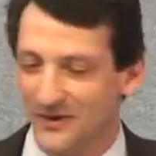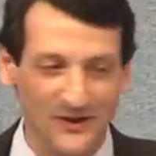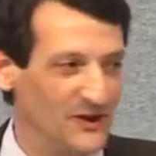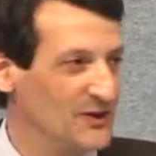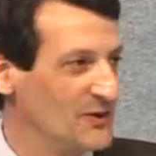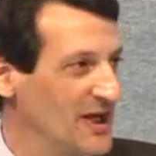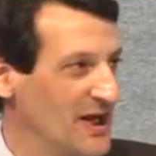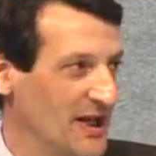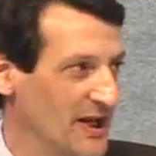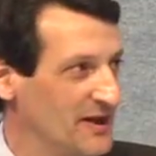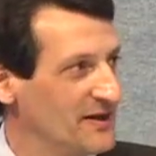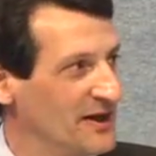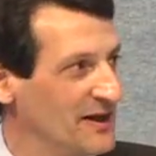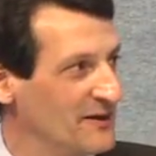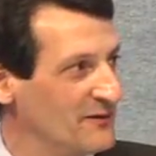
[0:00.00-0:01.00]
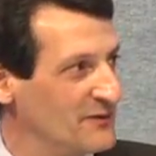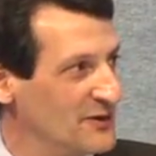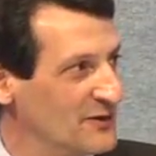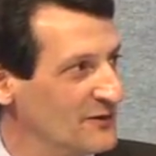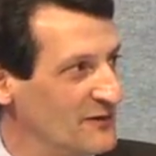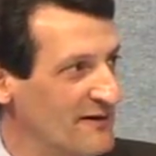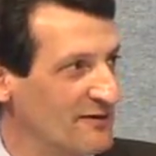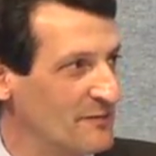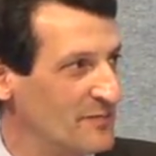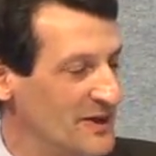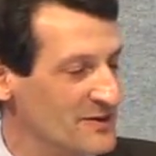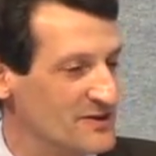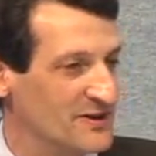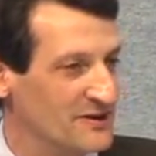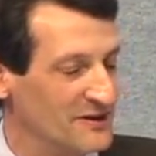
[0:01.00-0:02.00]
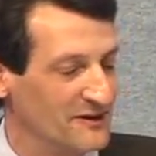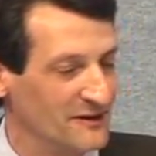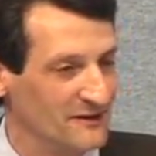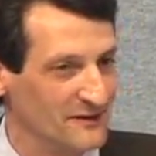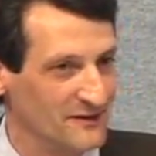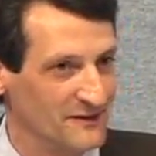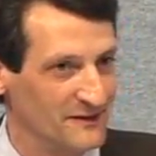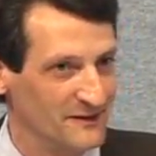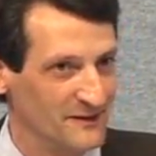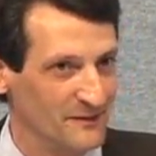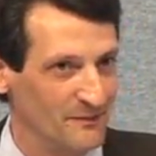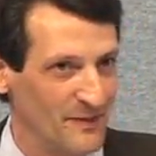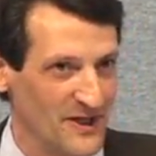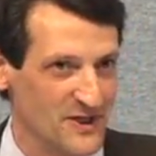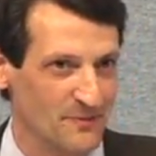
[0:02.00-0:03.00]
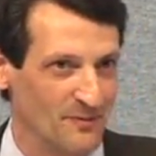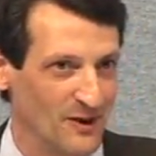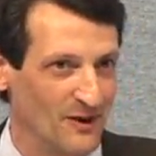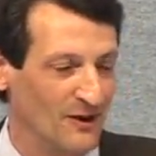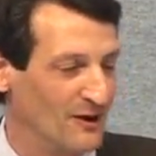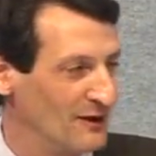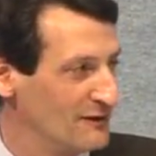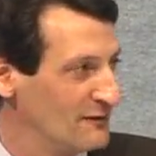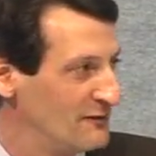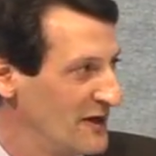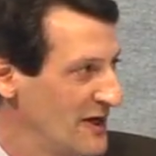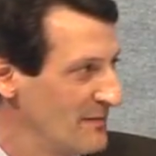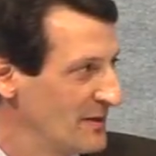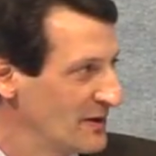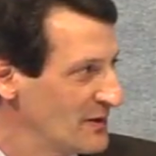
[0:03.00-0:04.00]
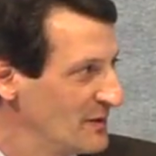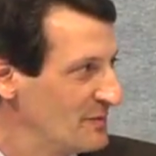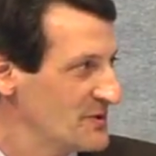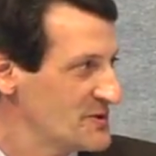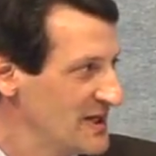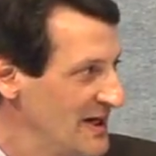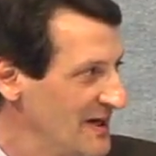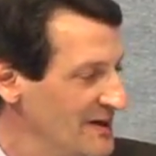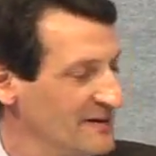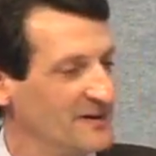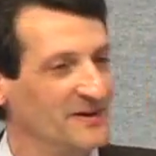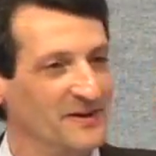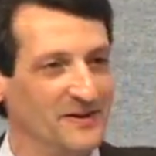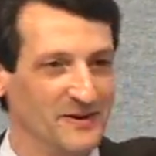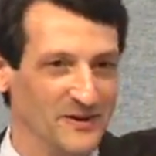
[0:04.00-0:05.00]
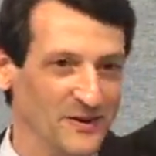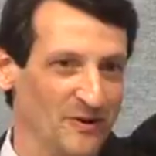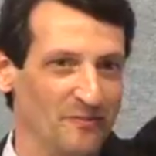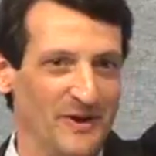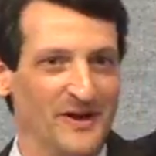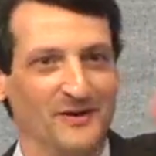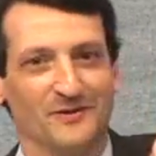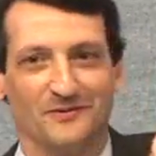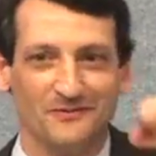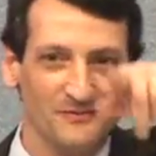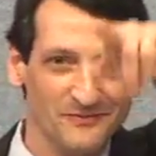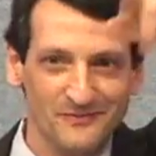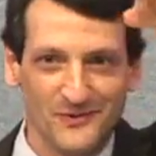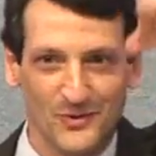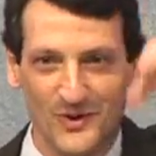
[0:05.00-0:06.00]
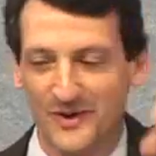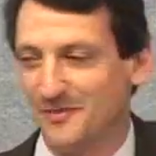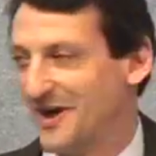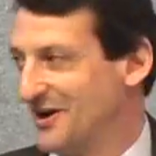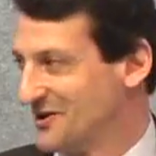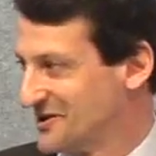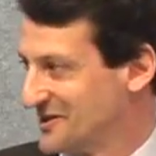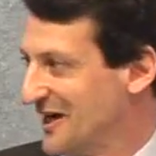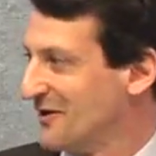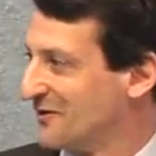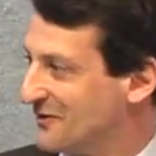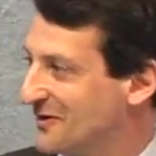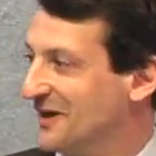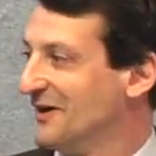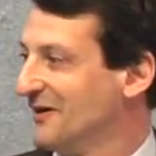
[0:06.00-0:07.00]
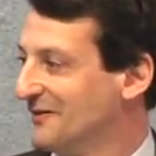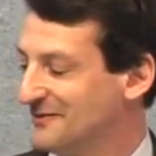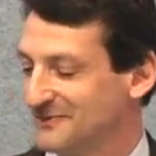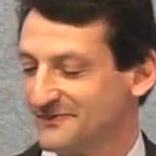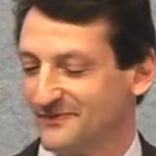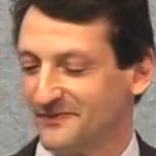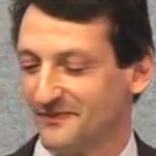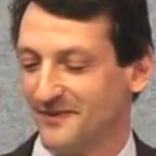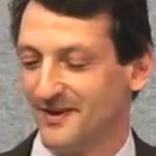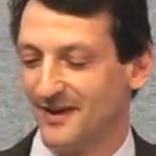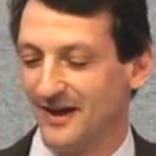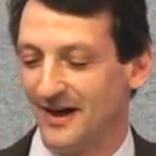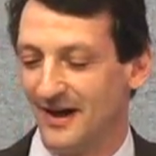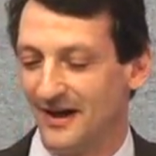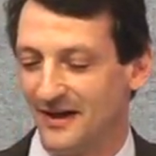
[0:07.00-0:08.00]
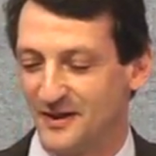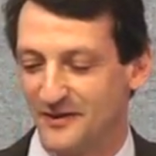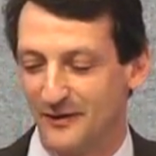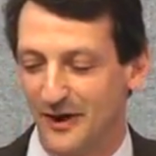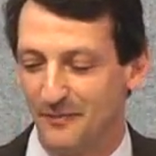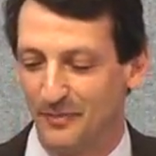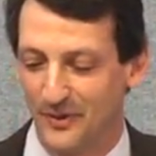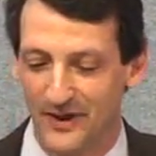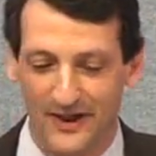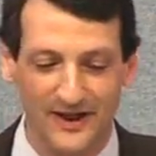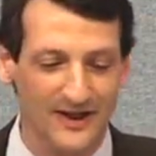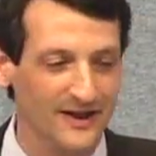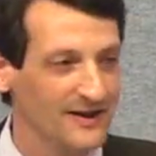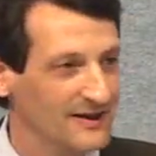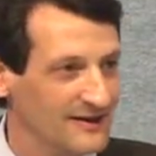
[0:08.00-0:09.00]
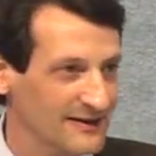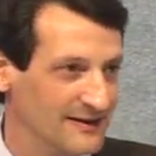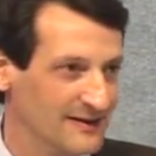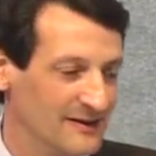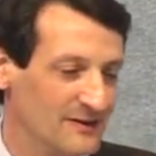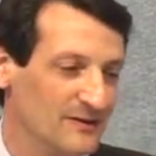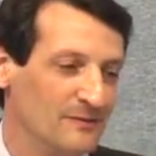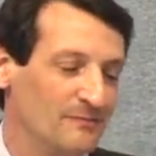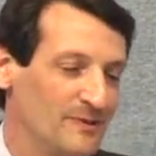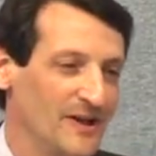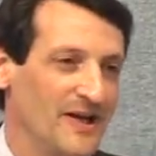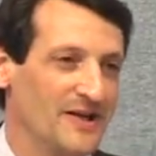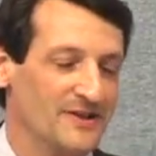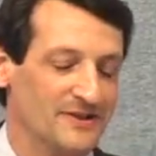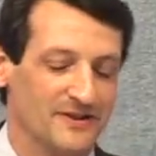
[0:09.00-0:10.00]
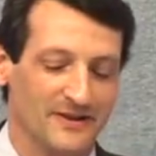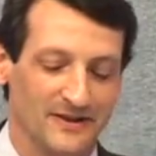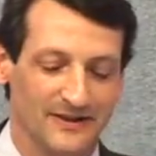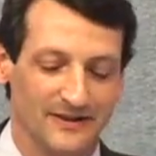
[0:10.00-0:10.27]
you hit it. And if you've ever been to the Baseball Hall of Fame in Cooperstown, you're about 20 miles south of there. And it's a very pretty little place,